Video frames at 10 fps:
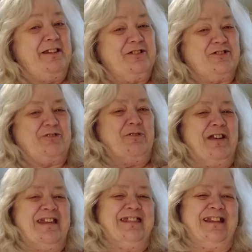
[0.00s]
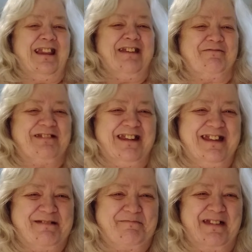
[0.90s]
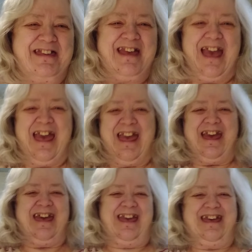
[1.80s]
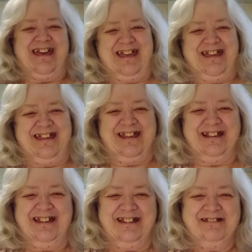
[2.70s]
bit of strength left in me.